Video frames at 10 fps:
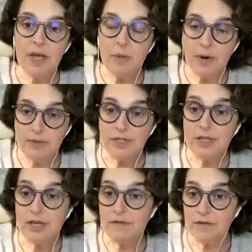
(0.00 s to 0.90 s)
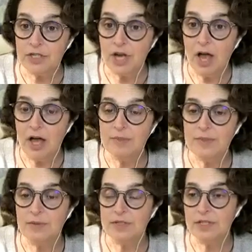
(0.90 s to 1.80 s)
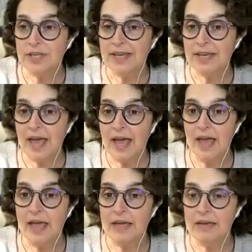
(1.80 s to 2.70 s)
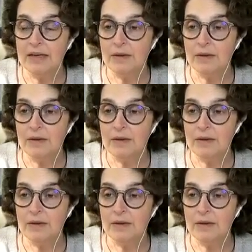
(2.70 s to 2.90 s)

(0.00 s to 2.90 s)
When I was looking for jobs, I was looking at